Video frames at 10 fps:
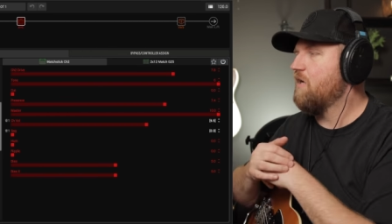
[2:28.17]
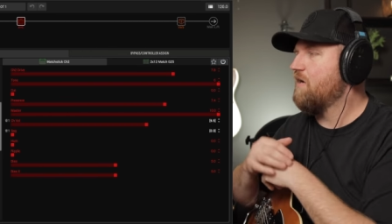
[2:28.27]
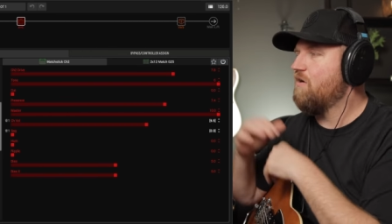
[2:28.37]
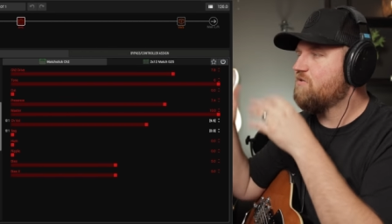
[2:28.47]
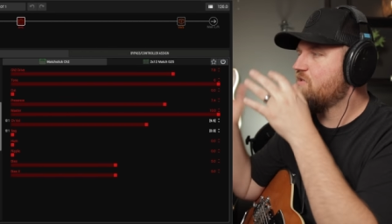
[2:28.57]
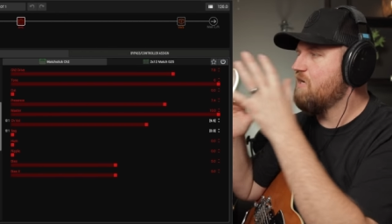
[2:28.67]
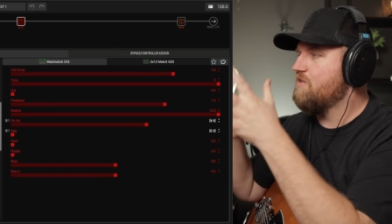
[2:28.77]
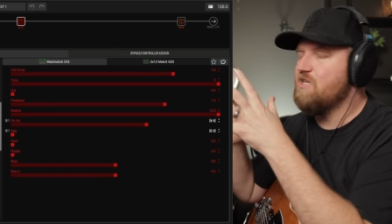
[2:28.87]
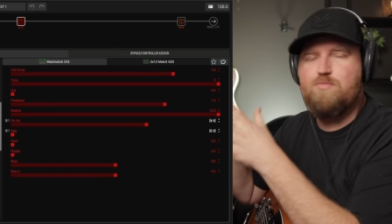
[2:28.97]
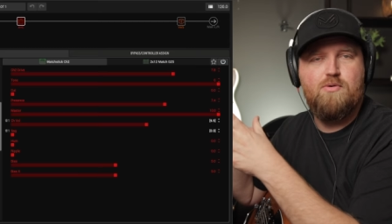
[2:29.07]
And I'll also say
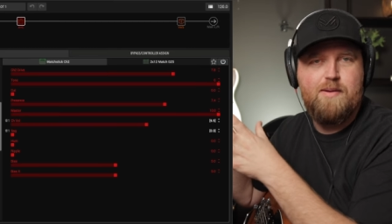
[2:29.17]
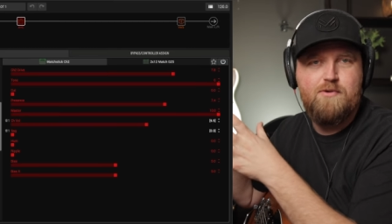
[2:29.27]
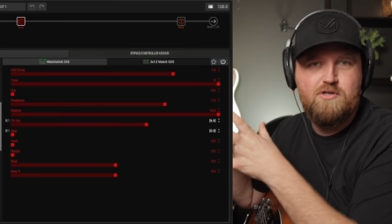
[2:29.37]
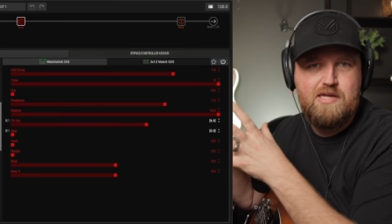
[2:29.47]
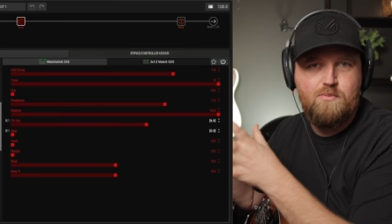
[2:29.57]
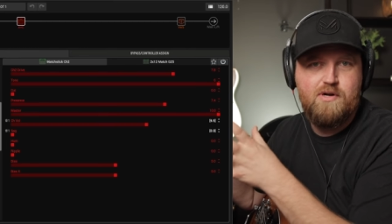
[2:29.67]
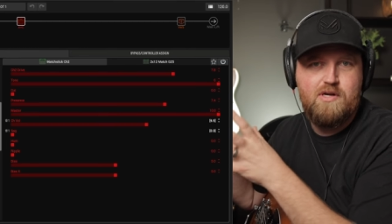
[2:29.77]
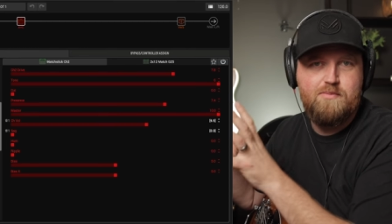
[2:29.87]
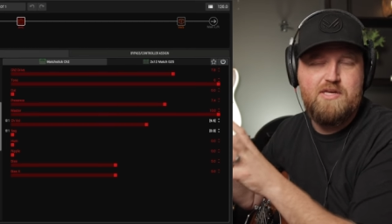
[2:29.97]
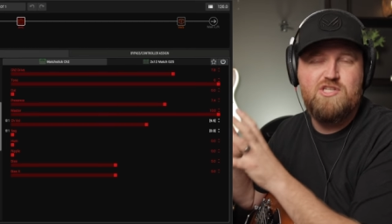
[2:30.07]
these parameters that we're
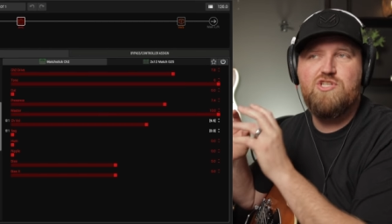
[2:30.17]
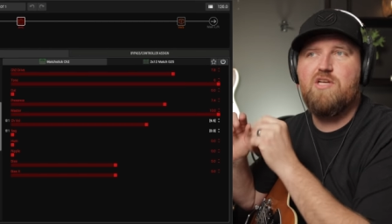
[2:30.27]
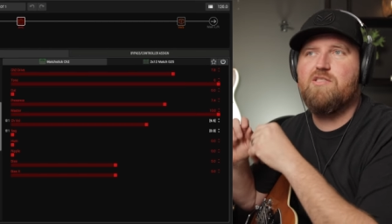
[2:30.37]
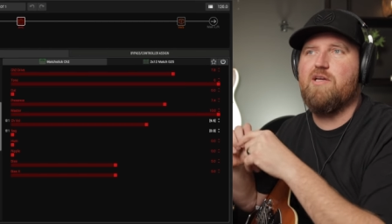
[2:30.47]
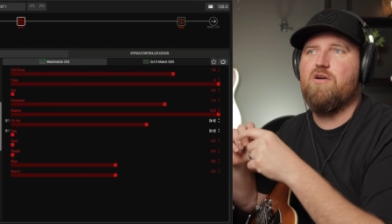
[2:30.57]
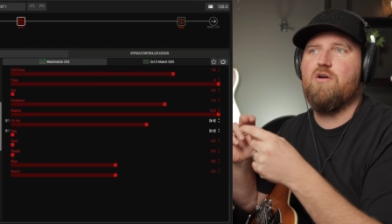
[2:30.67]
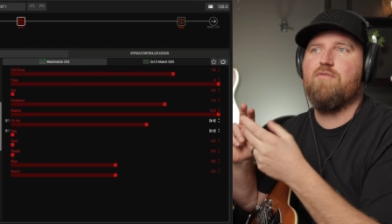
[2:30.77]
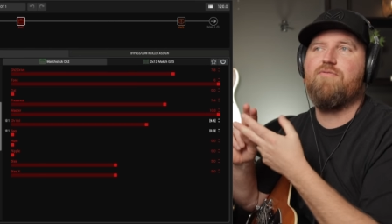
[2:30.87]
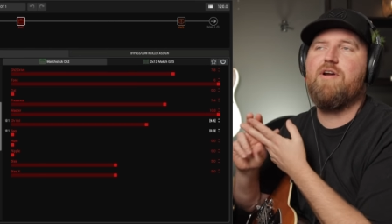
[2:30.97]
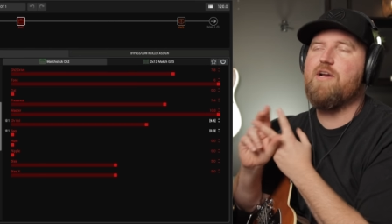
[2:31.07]
gonna be adjusting are
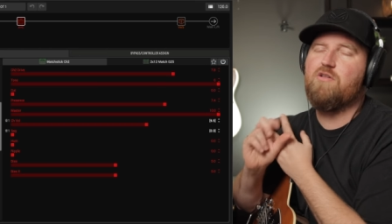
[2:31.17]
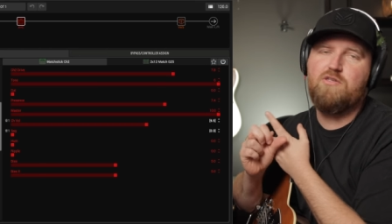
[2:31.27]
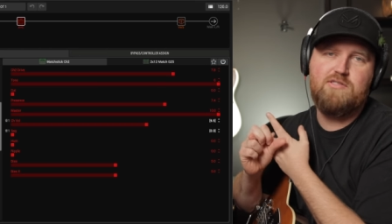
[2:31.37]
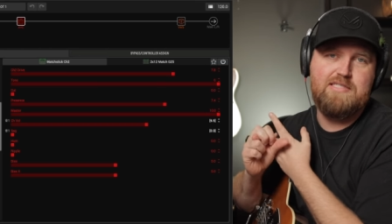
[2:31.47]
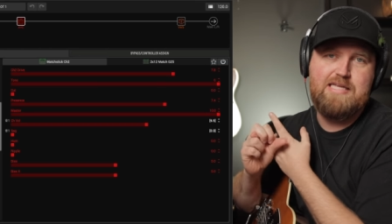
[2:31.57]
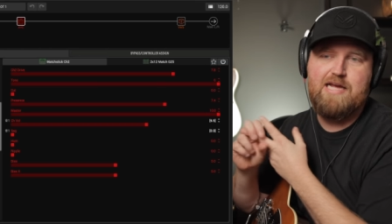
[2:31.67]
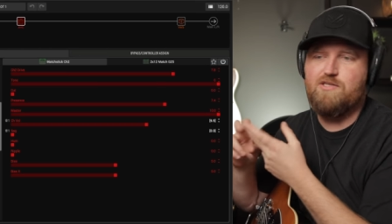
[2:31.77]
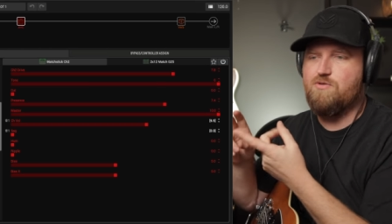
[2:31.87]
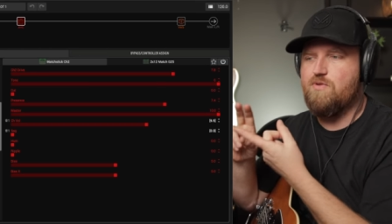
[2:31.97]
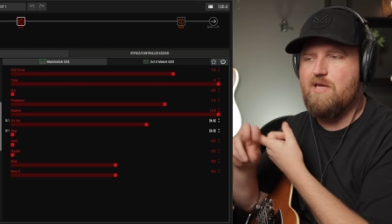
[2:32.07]
very closely tied
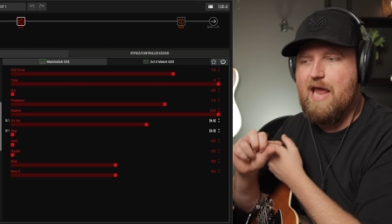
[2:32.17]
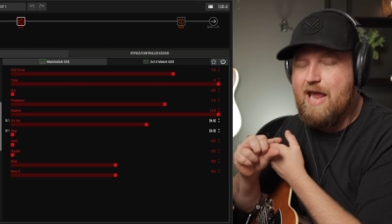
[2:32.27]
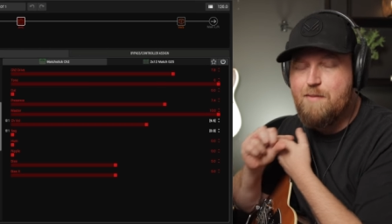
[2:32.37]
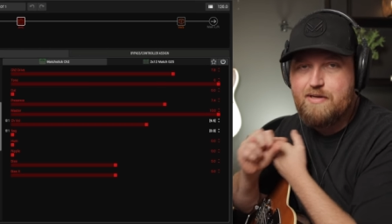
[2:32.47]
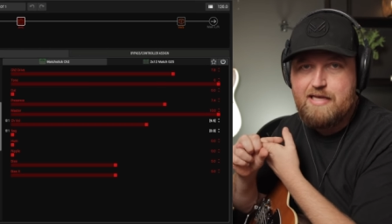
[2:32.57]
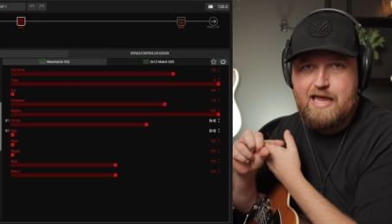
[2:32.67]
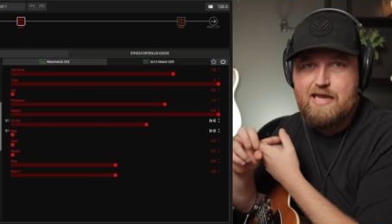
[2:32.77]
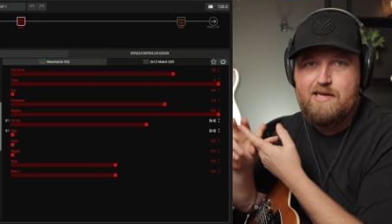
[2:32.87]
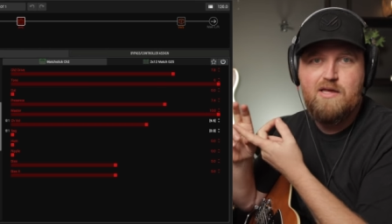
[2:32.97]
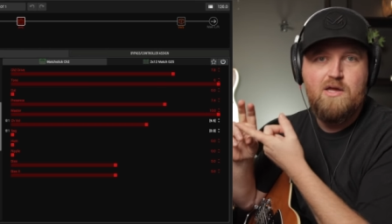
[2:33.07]
to the amp
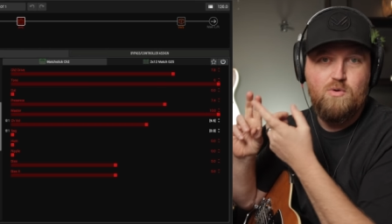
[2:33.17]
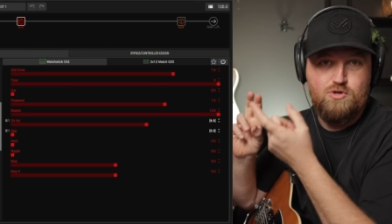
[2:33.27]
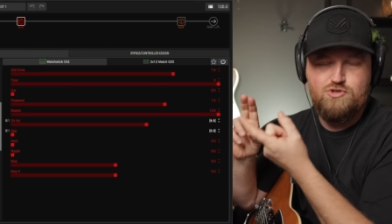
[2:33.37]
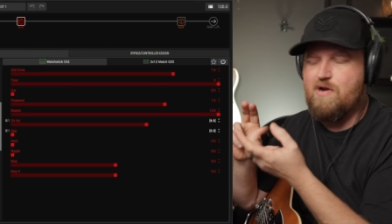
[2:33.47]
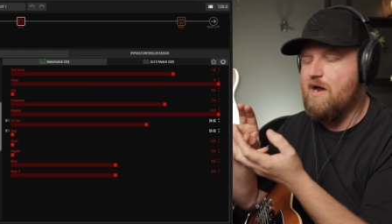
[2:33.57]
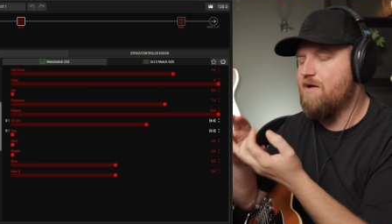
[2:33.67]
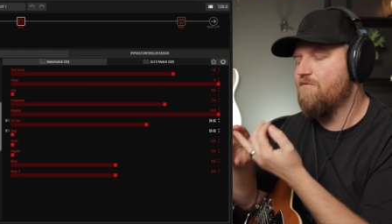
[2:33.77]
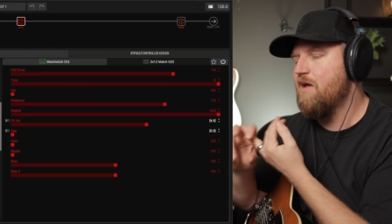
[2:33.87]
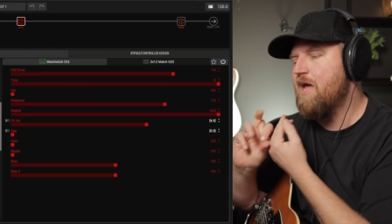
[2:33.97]
gain or drive